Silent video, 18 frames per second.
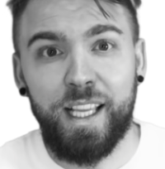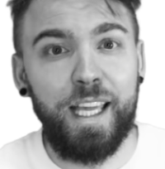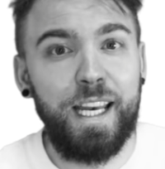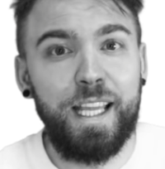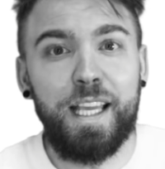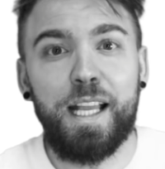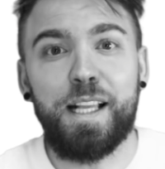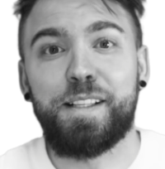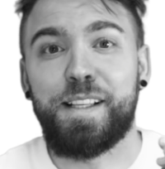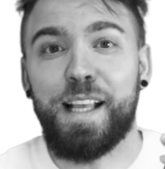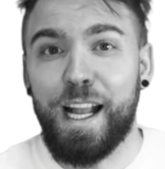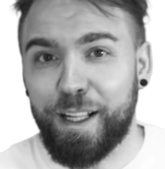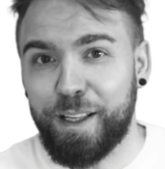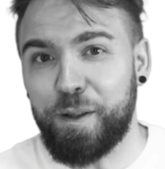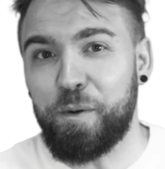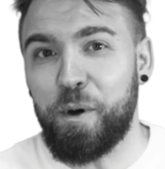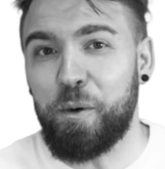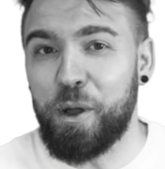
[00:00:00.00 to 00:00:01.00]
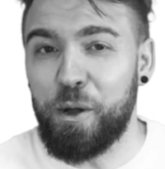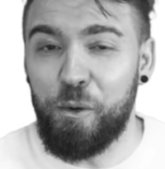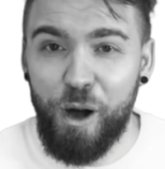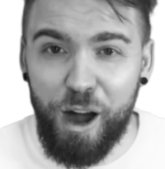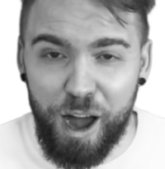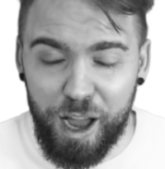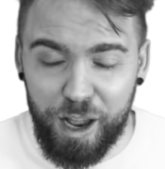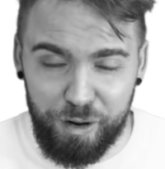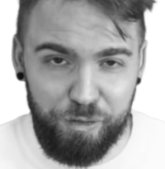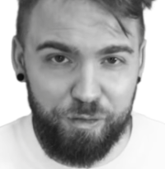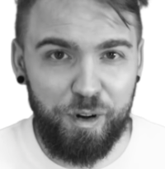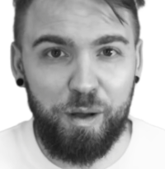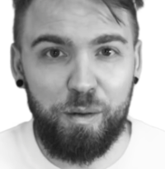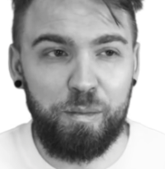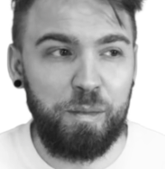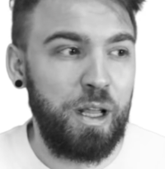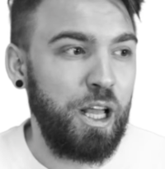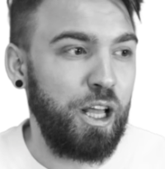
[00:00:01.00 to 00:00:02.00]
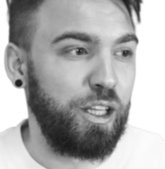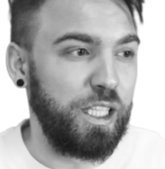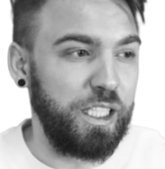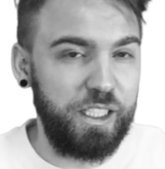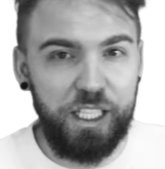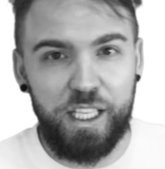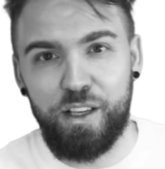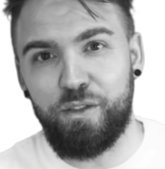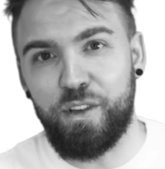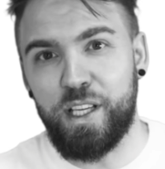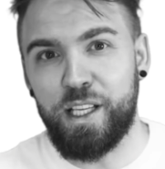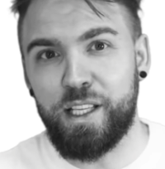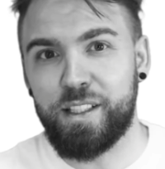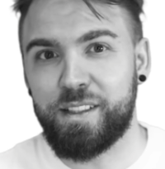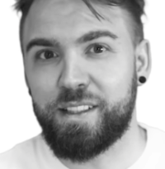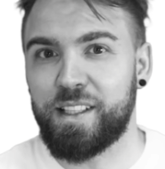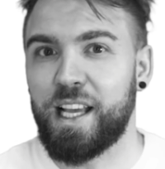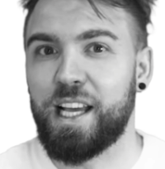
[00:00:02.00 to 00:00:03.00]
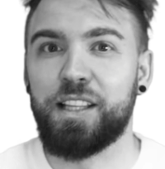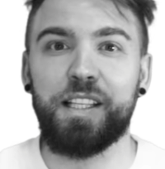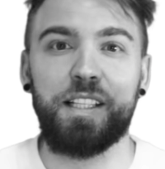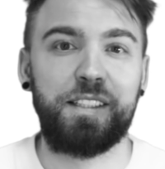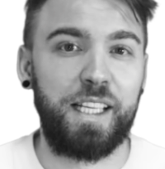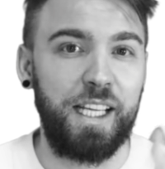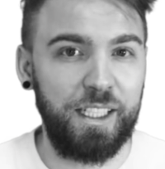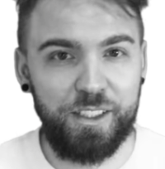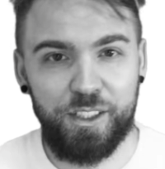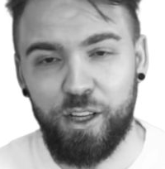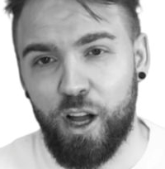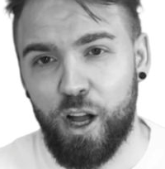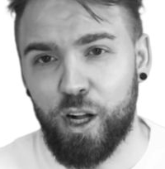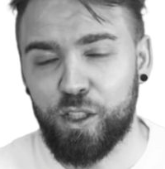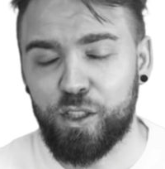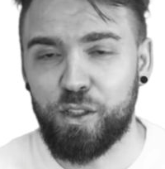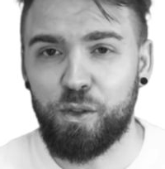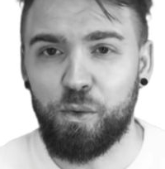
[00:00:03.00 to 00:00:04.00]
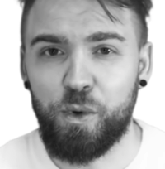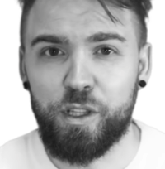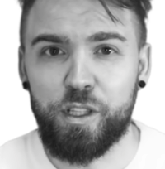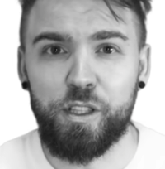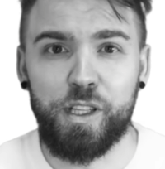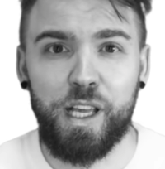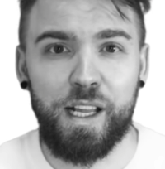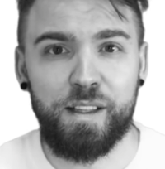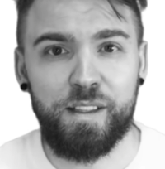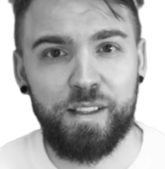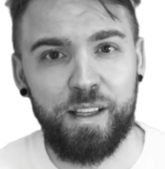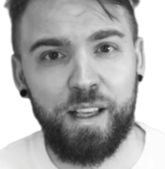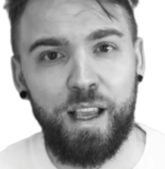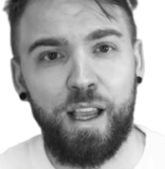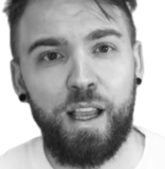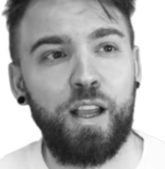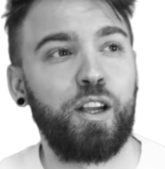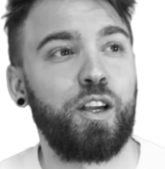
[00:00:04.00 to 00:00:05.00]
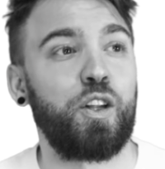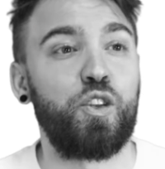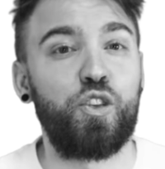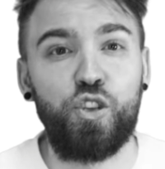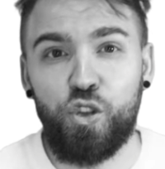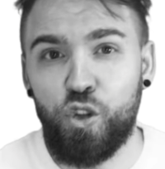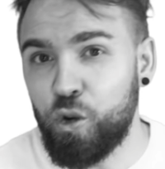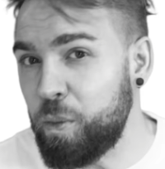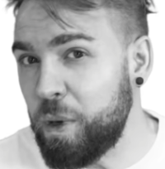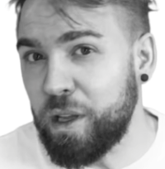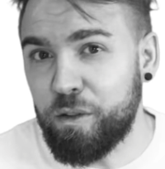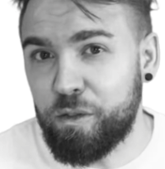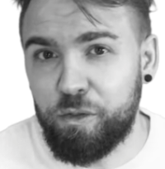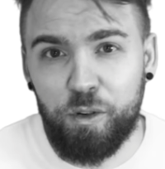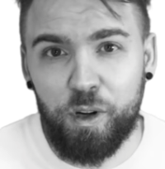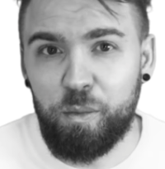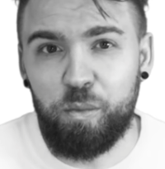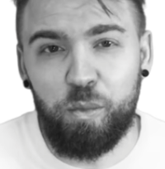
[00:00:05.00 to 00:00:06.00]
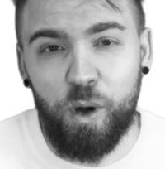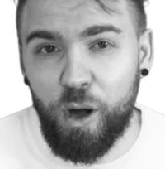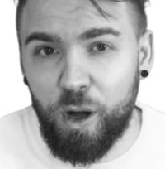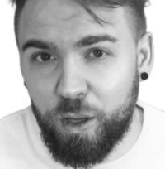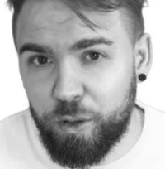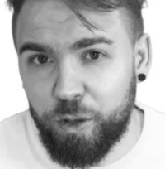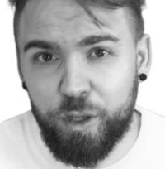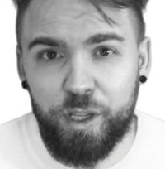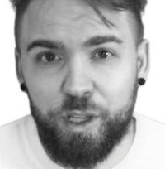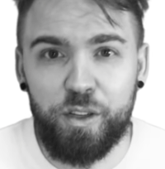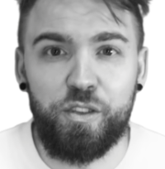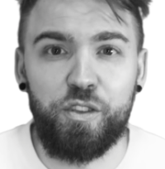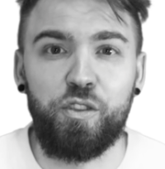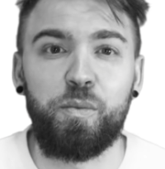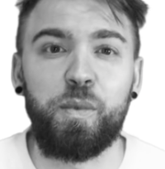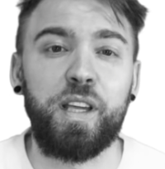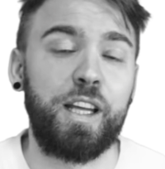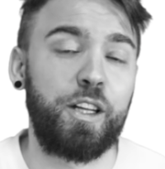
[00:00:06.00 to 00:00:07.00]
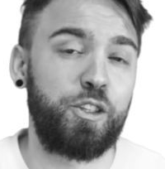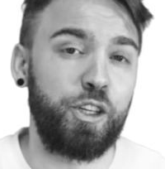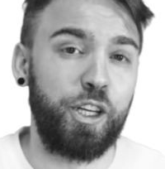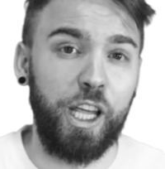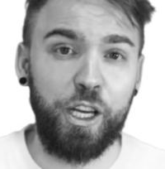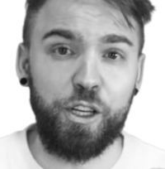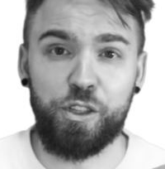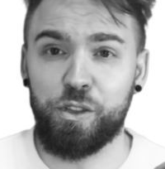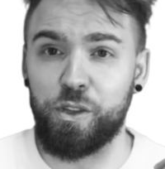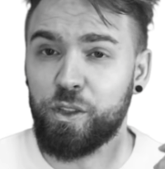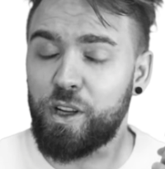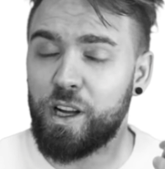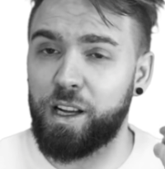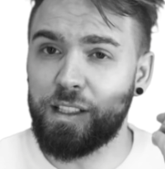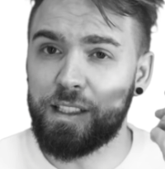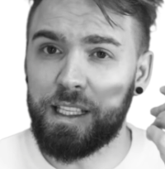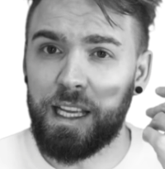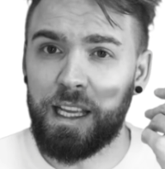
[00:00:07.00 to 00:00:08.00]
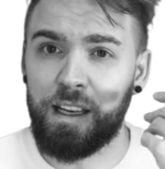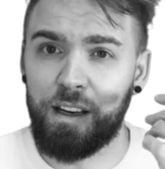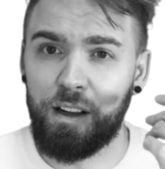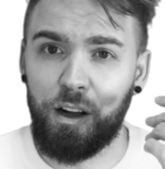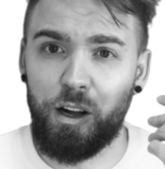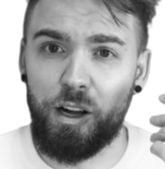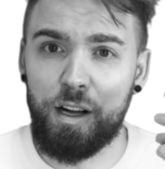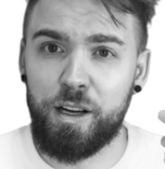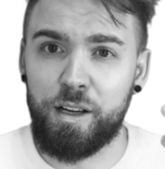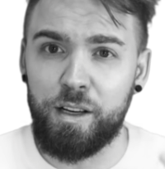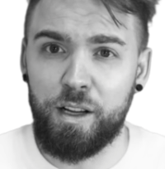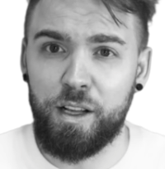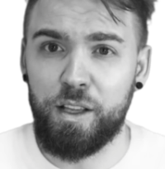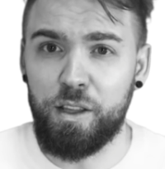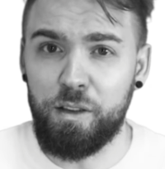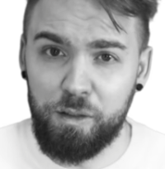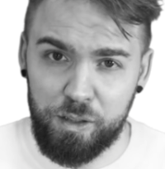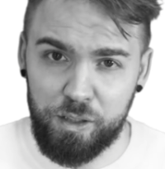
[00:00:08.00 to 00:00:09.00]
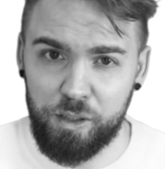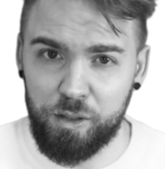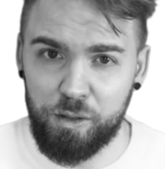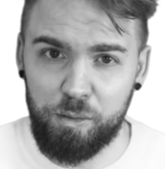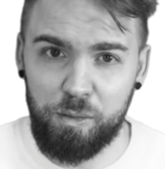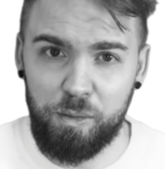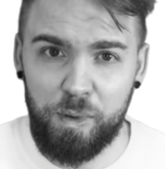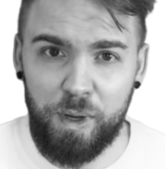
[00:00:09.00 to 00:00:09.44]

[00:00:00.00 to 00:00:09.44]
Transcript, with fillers: getting exactly what we want from the TVs and the TikToks, whether that's consuming football or consuming educational content on YouTube?